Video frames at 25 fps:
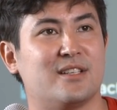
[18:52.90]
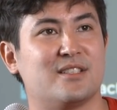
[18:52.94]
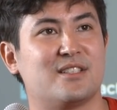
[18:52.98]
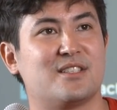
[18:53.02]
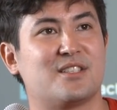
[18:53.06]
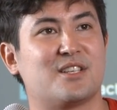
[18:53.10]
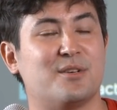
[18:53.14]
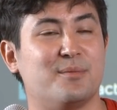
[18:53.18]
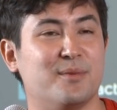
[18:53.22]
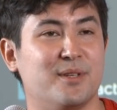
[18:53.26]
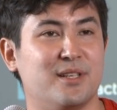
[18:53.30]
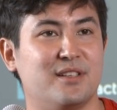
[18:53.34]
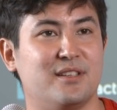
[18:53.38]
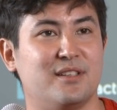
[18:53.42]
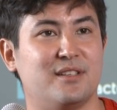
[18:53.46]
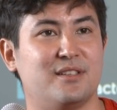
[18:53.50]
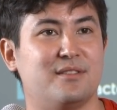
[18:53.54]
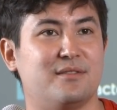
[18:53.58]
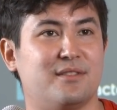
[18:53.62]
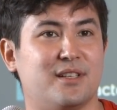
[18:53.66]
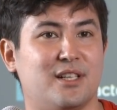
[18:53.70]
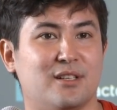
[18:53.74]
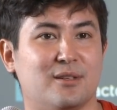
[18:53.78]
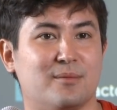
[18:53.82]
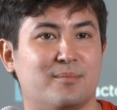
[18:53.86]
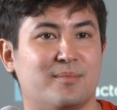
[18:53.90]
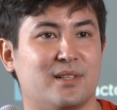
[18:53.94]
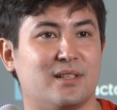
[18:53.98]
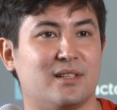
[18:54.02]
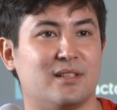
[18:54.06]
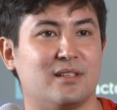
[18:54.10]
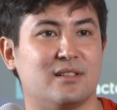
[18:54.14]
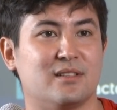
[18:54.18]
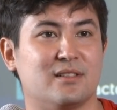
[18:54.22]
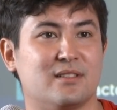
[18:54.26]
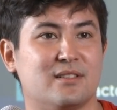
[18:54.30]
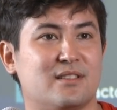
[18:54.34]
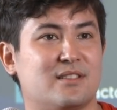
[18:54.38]
community
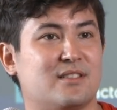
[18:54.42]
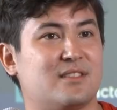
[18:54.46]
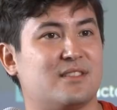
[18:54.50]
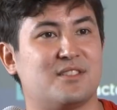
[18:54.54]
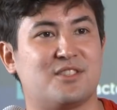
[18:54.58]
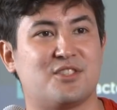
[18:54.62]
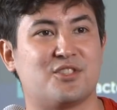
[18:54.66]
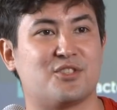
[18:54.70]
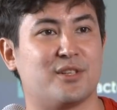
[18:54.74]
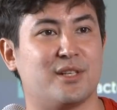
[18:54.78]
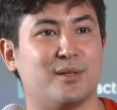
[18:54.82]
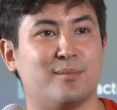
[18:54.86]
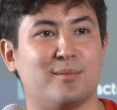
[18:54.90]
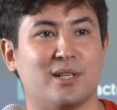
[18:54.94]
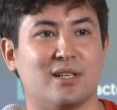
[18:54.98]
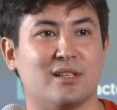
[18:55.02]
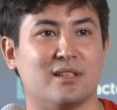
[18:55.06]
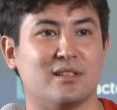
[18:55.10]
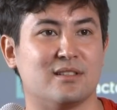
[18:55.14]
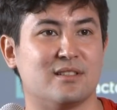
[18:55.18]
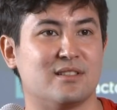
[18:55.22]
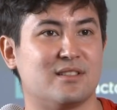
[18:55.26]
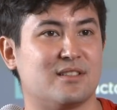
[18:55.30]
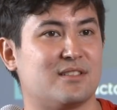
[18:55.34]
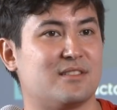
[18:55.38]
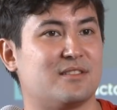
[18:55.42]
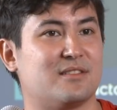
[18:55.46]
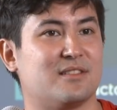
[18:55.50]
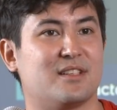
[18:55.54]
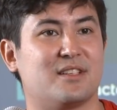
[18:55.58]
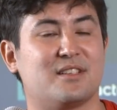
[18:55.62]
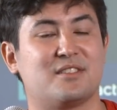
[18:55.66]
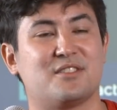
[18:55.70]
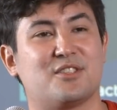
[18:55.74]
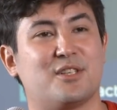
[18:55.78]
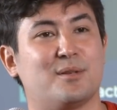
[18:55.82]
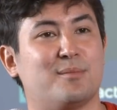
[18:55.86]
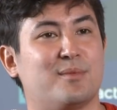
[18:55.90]
developers, streamers.
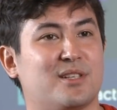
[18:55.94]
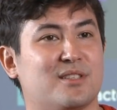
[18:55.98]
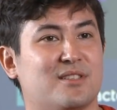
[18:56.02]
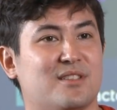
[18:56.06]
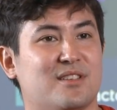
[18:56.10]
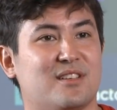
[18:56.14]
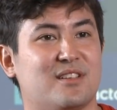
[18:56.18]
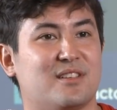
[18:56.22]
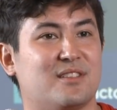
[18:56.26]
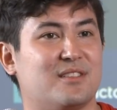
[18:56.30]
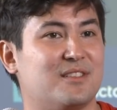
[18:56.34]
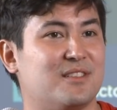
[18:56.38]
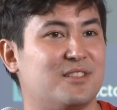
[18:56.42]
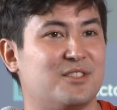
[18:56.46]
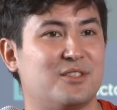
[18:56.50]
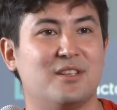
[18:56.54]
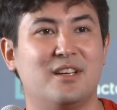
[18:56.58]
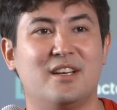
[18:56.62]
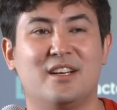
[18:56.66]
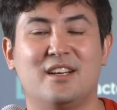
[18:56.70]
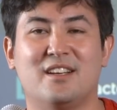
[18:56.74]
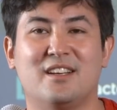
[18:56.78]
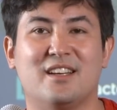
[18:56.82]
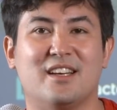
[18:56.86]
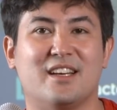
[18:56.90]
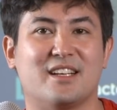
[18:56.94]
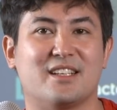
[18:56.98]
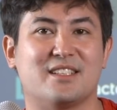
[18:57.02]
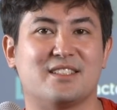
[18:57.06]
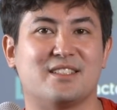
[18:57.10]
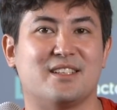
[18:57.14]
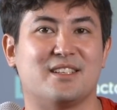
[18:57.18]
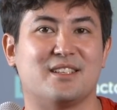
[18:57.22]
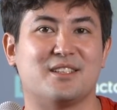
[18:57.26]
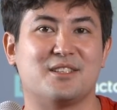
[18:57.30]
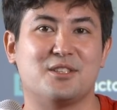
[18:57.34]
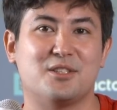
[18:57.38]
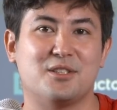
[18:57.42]
Like streamers are, I guess,
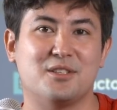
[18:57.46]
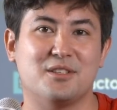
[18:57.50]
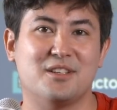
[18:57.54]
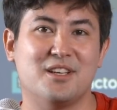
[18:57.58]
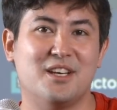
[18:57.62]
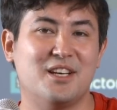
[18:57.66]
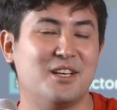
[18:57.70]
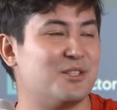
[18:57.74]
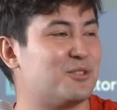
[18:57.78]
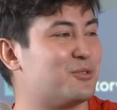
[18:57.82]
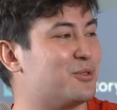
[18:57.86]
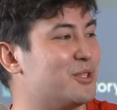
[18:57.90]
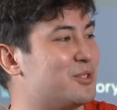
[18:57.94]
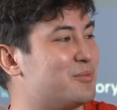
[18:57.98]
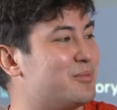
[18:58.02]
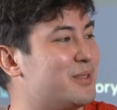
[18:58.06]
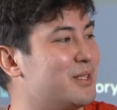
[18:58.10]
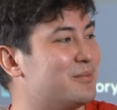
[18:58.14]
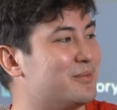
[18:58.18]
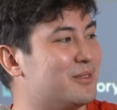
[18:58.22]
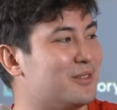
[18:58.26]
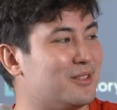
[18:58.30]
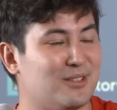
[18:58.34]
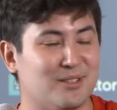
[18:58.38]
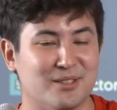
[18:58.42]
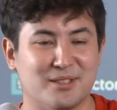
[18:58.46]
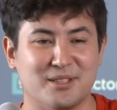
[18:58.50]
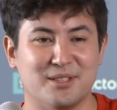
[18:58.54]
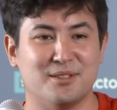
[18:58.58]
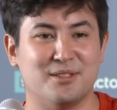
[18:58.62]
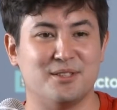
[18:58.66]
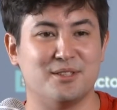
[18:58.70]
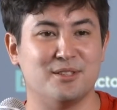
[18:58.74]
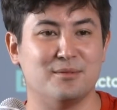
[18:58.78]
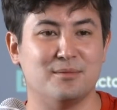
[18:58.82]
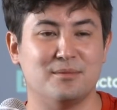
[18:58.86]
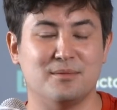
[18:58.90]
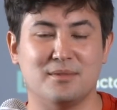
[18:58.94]
like Twitch people,
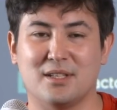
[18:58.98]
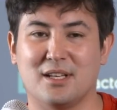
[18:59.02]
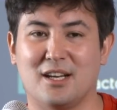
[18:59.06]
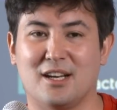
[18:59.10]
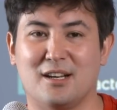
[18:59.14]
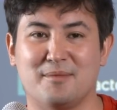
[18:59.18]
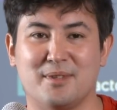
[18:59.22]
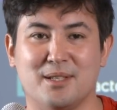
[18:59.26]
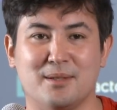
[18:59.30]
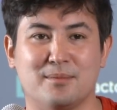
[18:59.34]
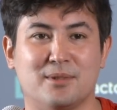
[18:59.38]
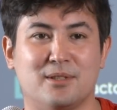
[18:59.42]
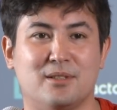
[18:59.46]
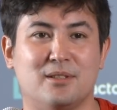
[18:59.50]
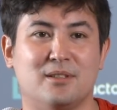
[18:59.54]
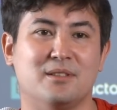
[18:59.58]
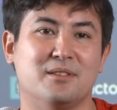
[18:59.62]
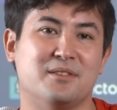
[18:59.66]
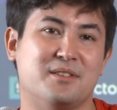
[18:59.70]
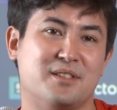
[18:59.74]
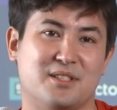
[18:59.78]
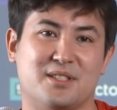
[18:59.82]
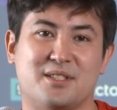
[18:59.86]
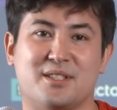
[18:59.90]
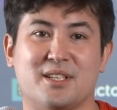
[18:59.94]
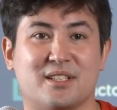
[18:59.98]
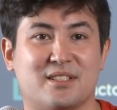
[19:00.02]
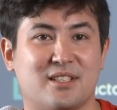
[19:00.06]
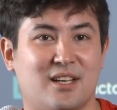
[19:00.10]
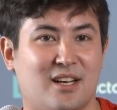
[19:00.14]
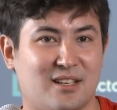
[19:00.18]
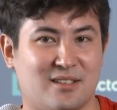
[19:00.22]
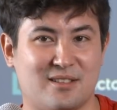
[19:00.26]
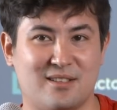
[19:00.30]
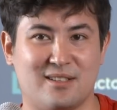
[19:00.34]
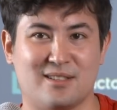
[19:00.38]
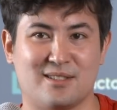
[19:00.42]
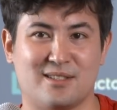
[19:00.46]
YouTube people. There's
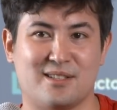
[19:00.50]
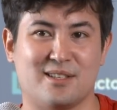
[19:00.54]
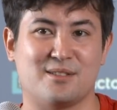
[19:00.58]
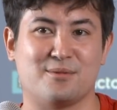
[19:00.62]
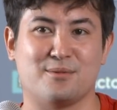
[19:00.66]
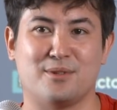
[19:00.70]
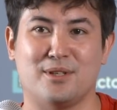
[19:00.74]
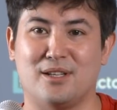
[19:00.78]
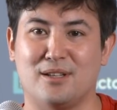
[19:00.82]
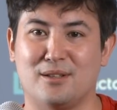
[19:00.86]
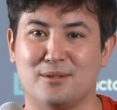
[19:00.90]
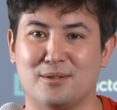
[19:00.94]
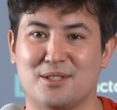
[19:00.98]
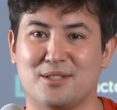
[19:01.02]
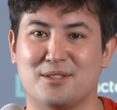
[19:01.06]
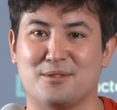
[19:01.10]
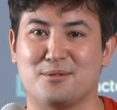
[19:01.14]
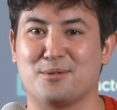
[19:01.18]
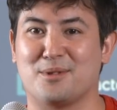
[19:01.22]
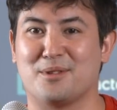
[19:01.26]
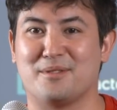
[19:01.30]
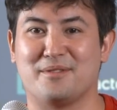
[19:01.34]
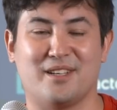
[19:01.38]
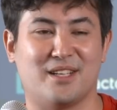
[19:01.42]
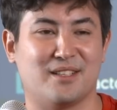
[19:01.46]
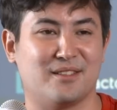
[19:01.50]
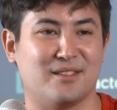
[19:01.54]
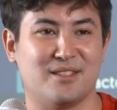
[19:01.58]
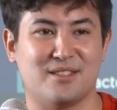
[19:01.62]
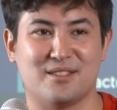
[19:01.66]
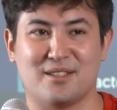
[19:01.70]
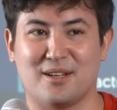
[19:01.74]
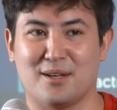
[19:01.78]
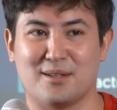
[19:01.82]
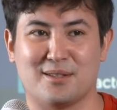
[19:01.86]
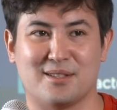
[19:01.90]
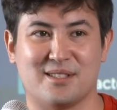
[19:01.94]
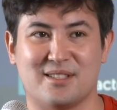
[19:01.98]
TikTokers as well, which we're finally
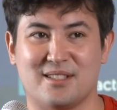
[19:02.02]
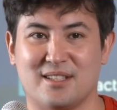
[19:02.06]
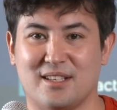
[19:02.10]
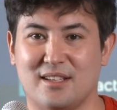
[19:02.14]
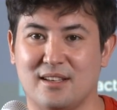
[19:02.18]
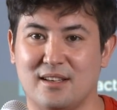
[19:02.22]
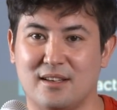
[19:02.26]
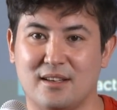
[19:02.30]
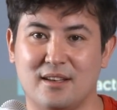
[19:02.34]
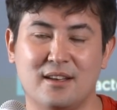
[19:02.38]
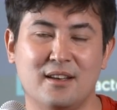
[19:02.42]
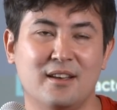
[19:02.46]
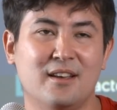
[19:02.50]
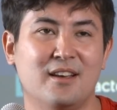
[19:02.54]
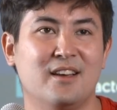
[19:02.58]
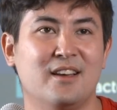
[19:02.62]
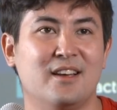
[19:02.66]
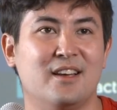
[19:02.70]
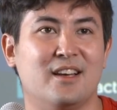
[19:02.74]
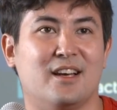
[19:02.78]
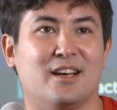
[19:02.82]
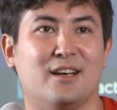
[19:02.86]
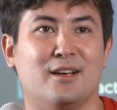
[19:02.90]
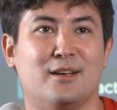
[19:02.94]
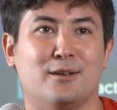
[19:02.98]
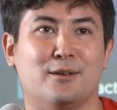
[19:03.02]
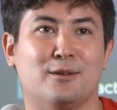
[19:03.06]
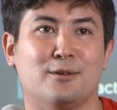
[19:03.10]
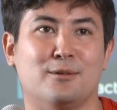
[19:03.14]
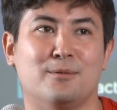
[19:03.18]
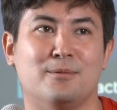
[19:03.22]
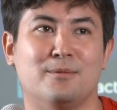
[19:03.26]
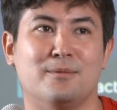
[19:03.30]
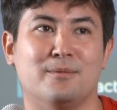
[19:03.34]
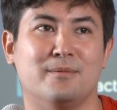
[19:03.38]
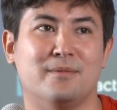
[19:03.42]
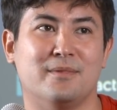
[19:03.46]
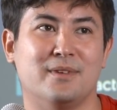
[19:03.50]
starting to see.
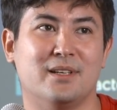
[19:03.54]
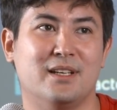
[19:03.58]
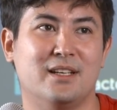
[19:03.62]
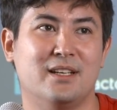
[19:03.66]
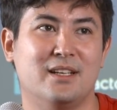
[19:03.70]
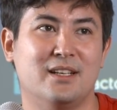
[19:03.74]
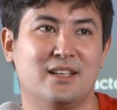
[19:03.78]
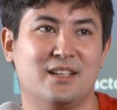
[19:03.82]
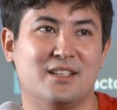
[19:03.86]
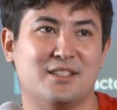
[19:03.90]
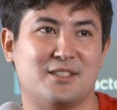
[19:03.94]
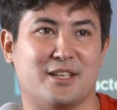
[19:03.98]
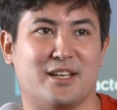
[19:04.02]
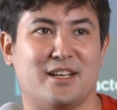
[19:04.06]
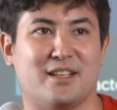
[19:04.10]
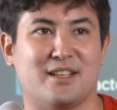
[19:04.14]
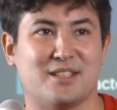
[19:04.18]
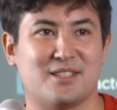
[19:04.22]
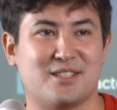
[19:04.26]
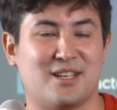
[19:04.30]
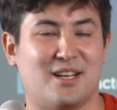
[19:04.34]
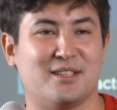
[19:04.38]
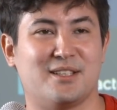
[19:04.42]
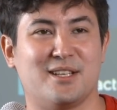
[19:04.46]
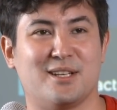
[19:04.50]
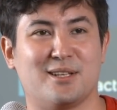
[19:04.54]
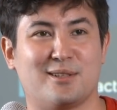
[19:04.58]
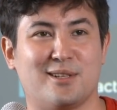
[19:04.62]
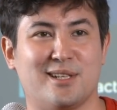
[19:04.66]
So yeah, that's content